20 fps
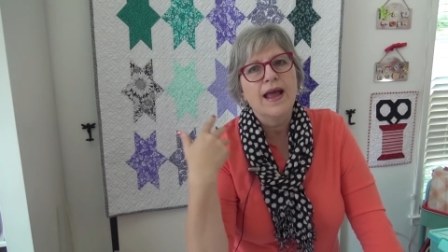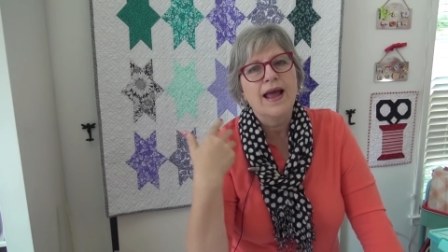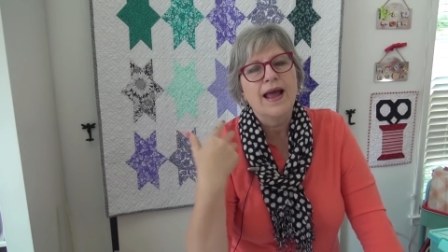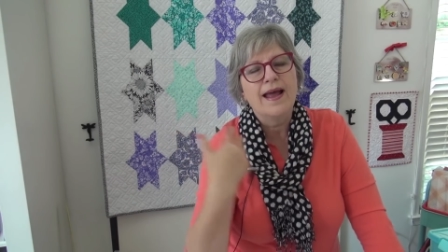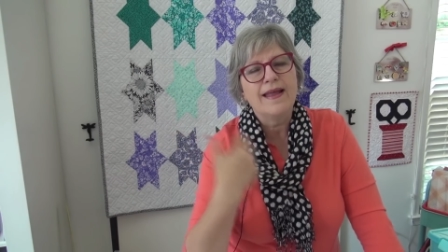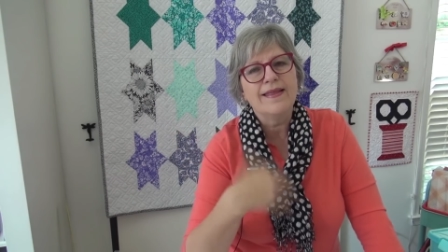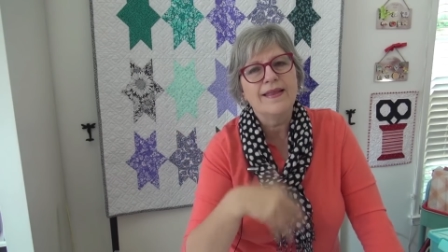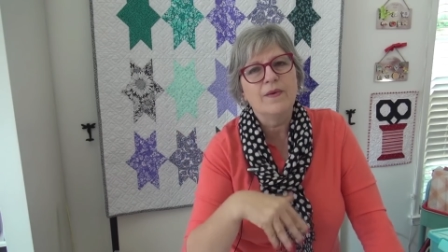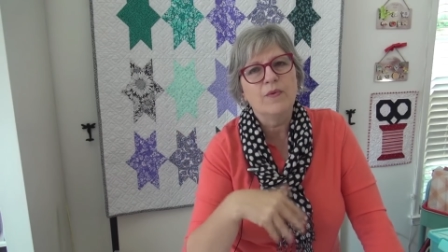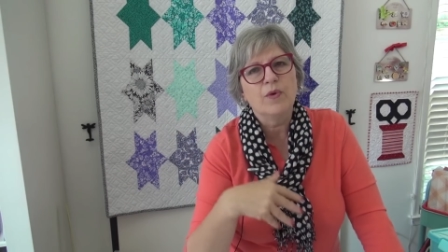
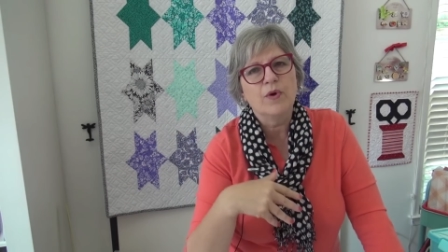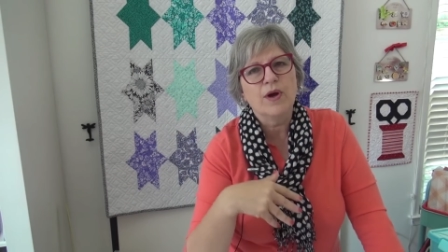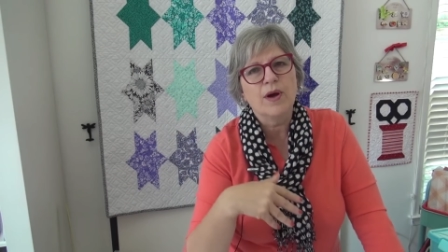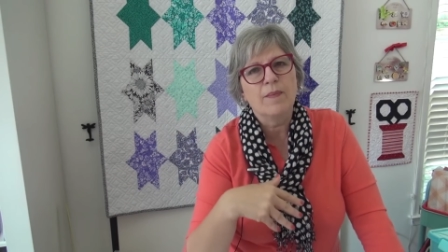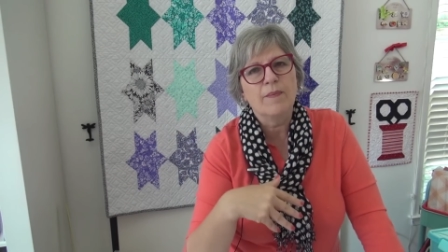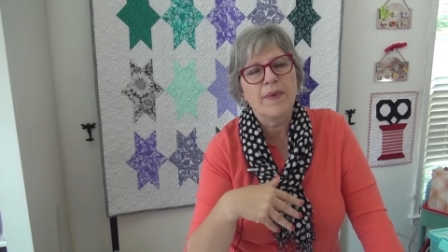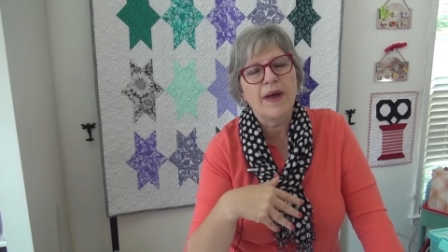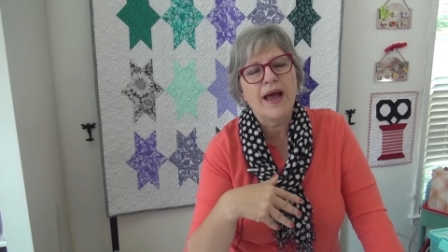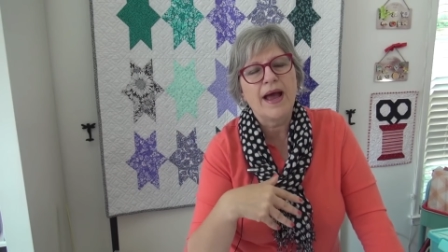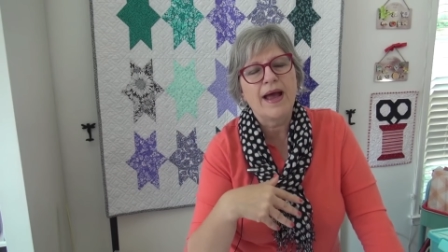and then we'll
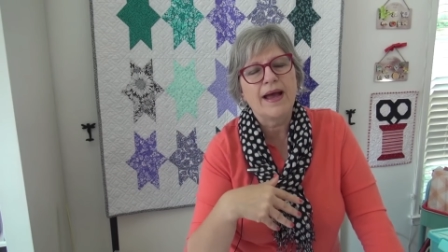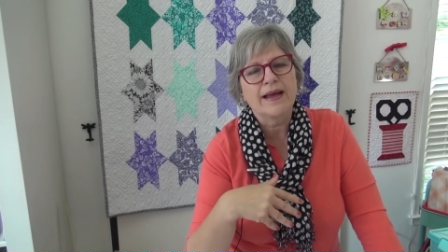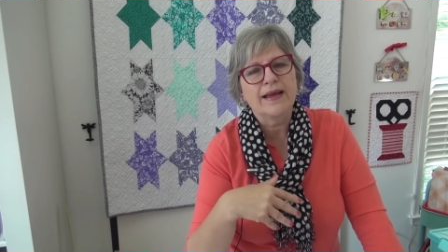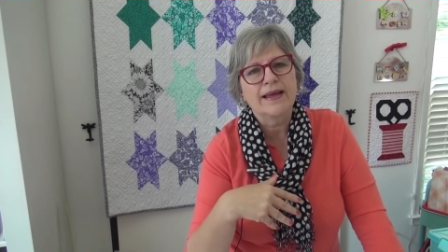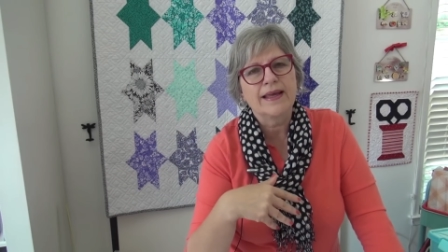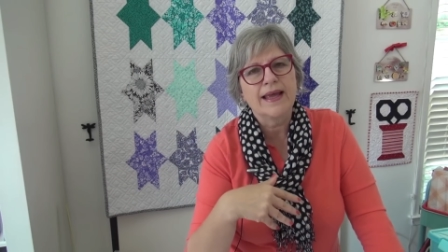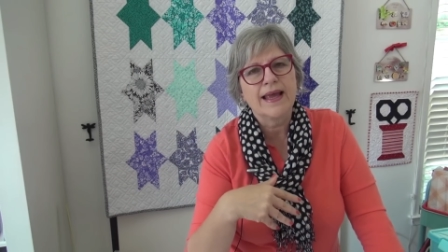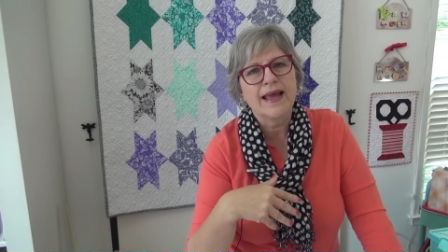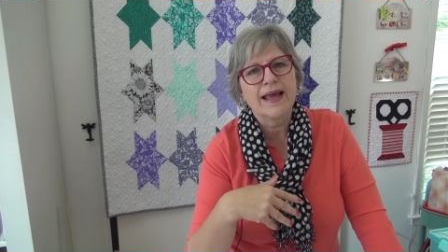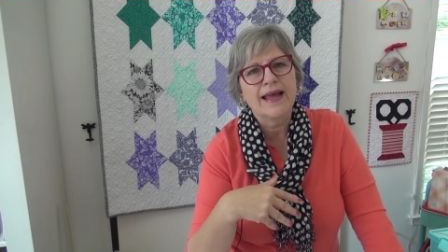come
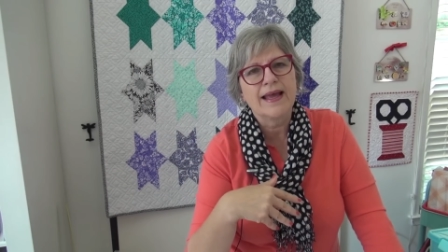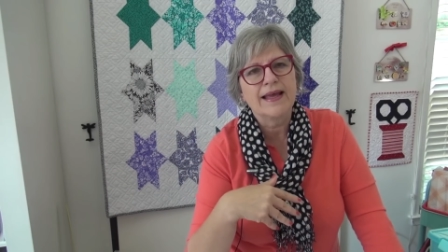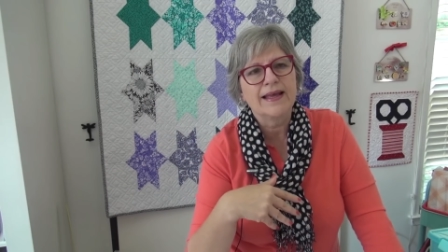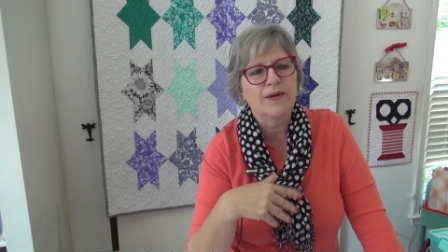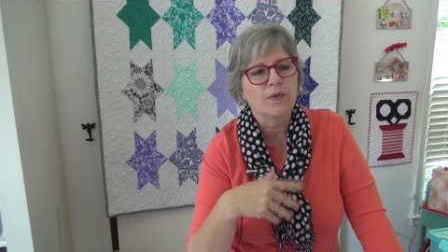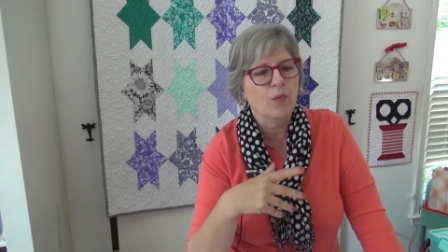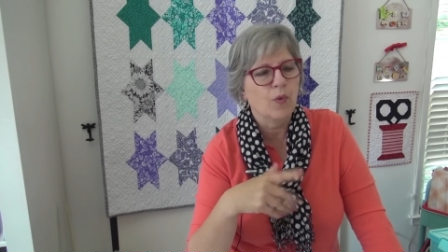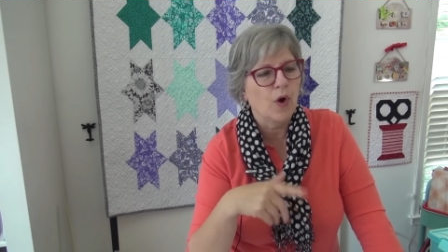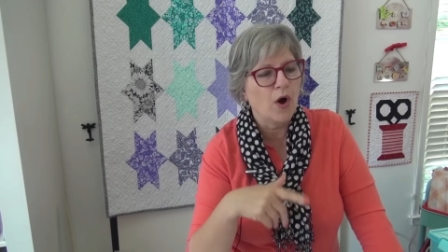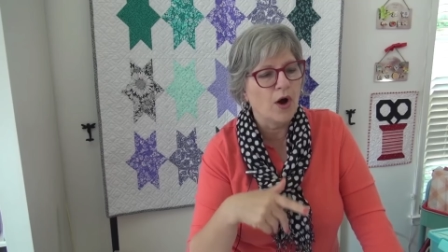back
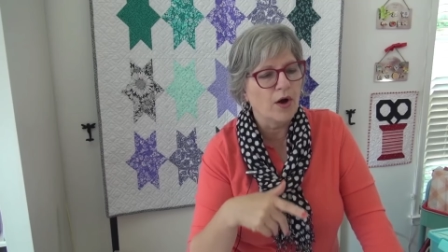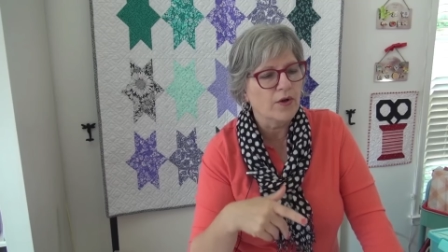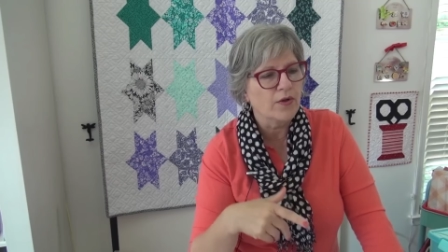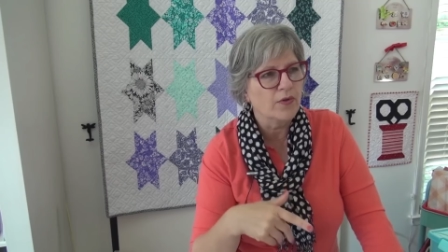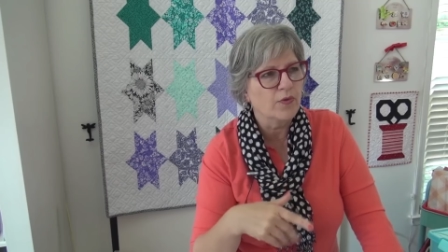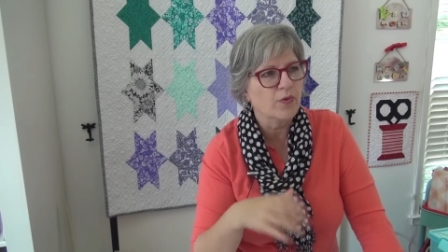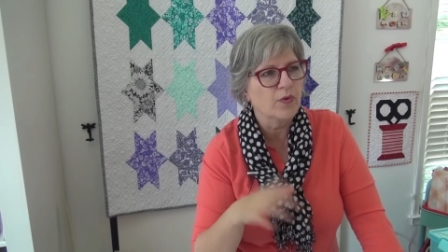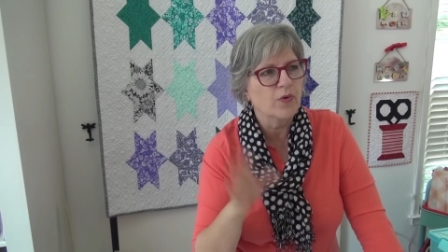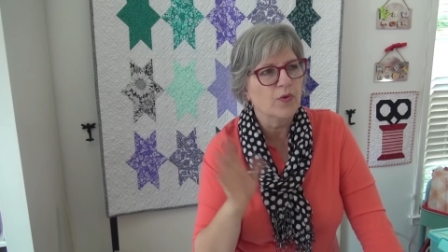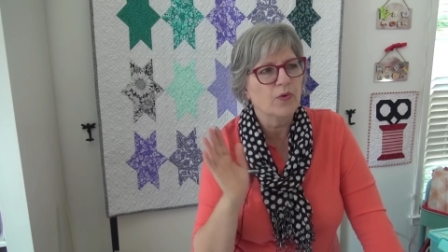and walk
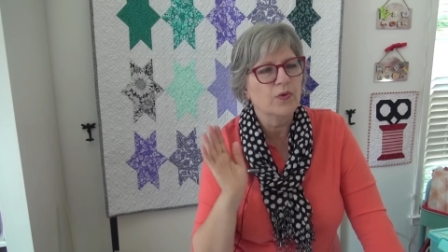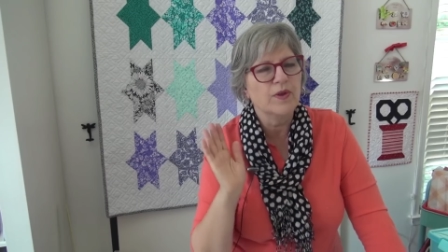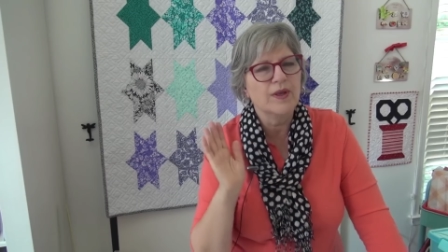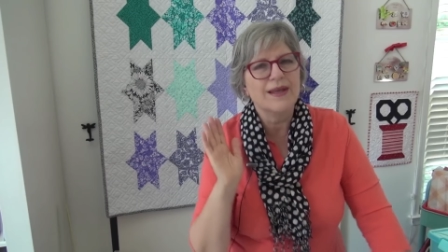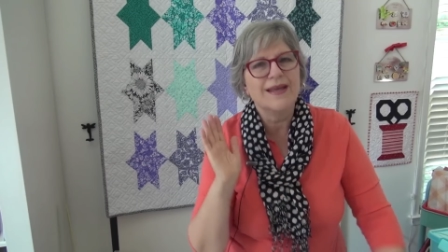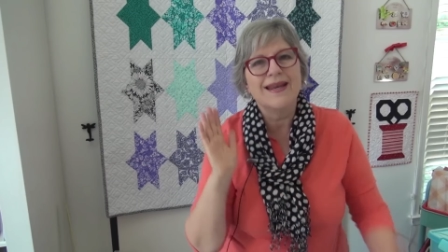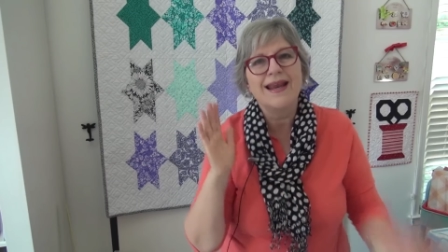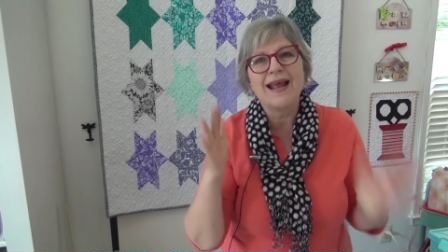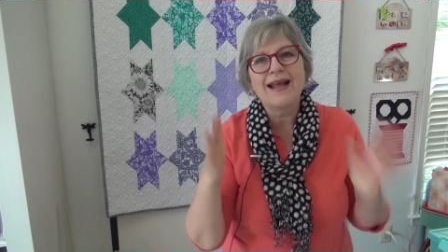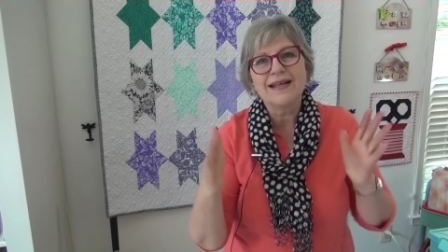through the
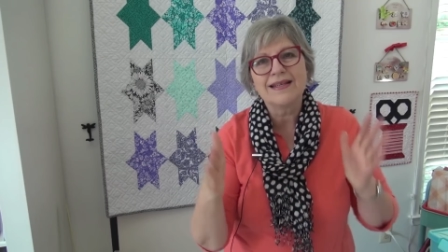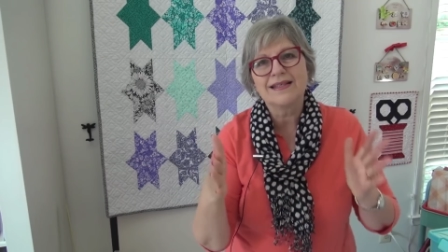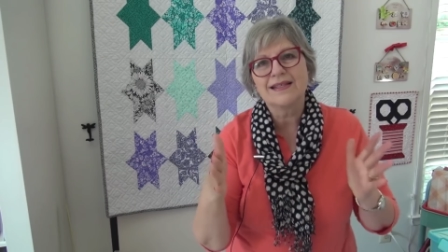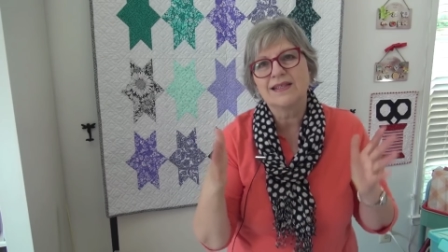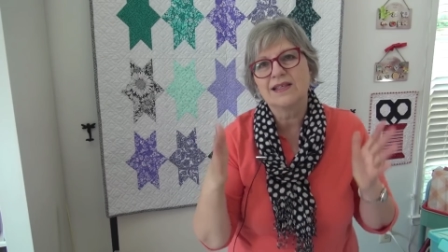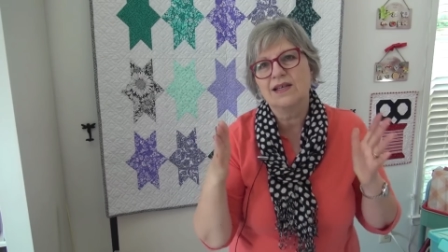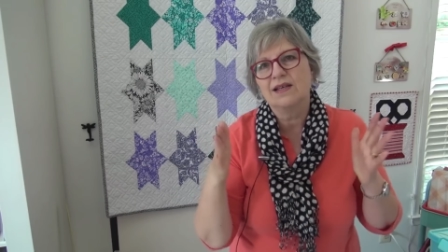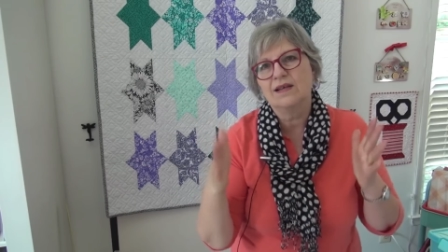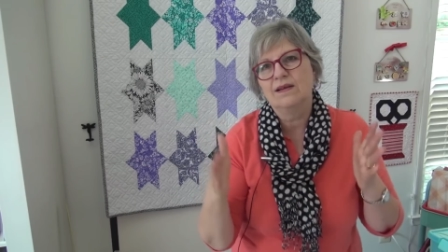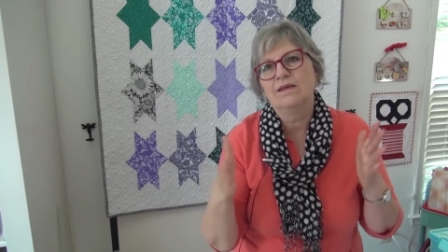
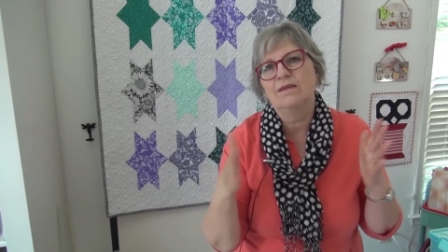next